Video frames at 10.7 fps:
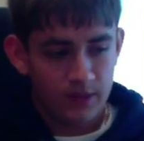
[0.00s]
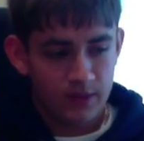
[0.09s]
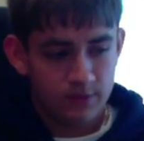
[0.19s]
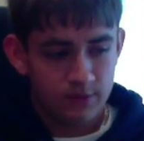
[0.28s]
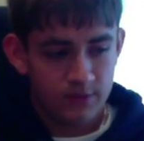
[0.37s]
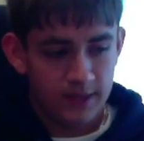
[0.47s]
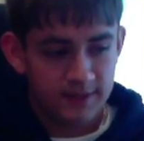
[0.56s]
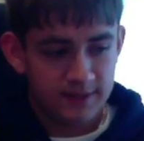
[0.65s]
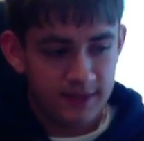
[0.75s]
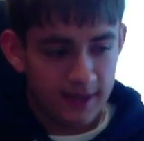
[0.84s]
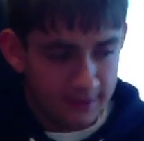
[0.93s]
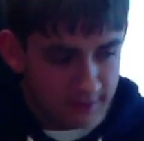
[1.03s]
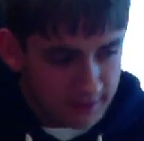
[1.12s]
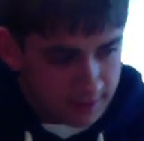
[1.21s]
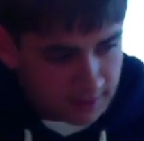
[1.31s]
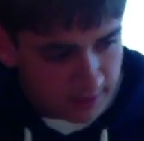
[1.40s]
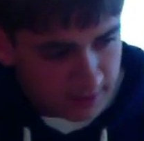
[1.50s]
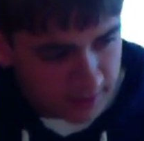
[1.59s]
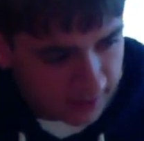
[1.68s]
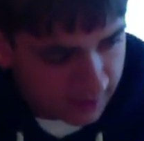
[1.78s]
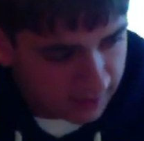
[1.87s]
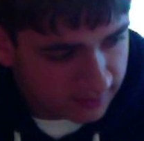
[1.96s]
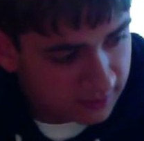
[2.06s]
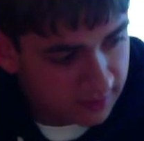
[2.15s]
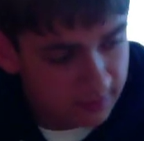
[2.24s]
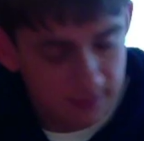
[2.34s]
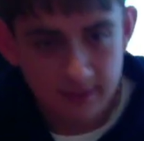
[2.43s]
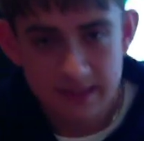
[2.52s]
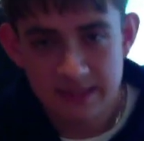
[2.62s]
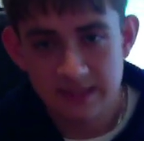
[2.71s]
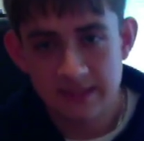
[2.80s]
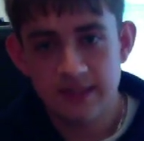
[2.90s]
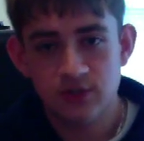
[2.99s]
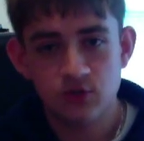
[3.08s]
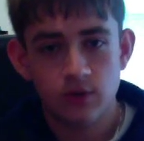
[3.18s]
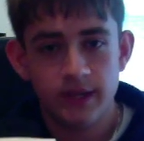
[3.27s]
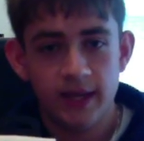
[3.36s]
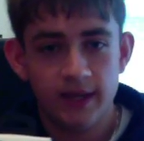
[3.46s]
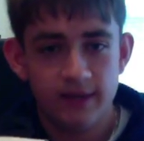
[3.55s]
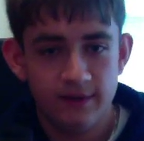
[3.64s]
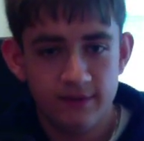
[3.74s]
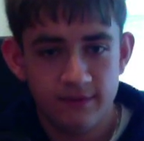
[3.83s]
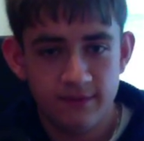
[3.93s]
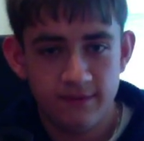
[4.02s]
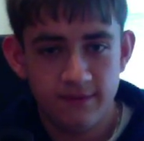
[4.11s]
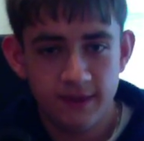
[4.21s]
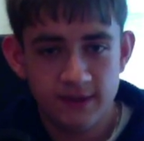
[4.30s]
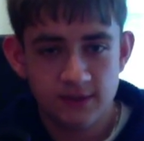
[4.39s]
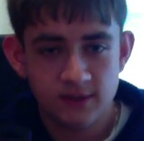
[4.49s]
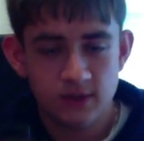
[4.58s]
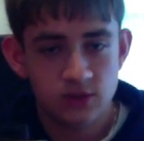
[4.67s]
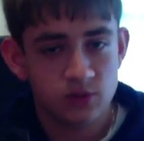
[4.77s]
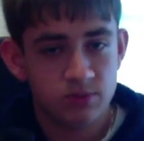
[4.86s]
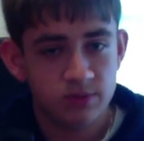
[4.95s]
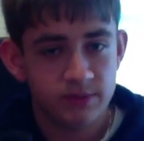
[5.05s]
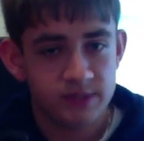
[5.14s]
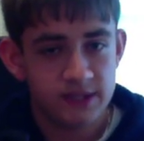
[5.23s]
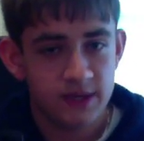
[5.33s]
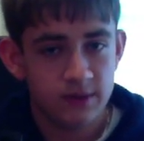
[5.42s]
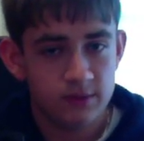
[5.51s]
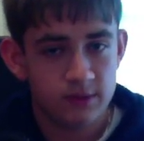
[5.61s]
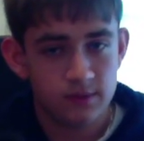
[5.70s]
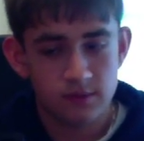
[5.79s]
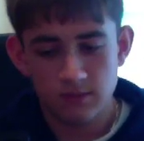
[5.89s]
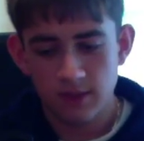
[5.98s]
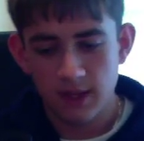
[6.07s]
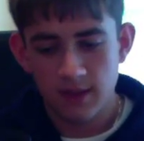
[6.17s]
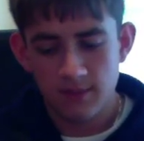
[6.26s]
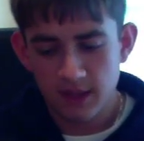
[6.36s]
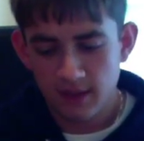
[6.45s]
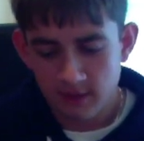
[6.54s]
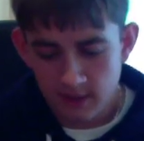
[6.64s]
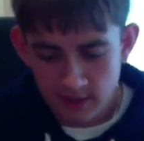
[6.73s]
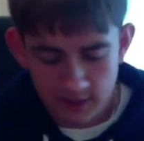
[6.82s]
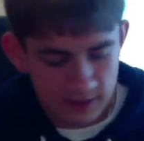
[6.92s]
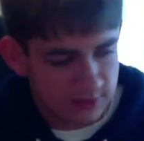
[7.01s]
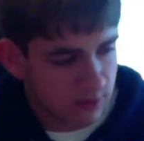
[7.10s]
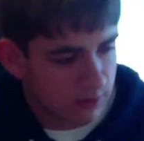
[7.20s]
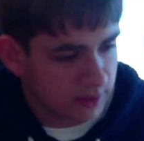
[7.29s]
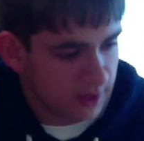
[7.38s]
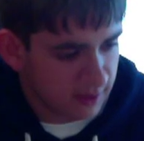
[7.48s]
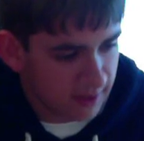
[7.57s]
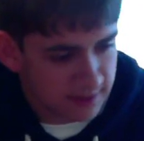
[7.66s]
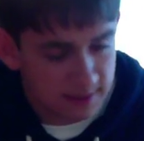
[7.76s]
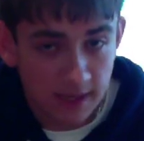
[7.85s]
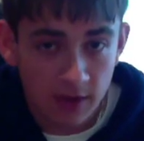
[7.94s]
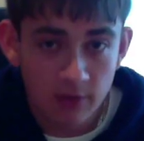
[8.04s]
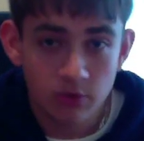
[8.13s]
So that's that. Again, this is the Skullcandy Fix Supreme Sound campaign. Skullcandy has now.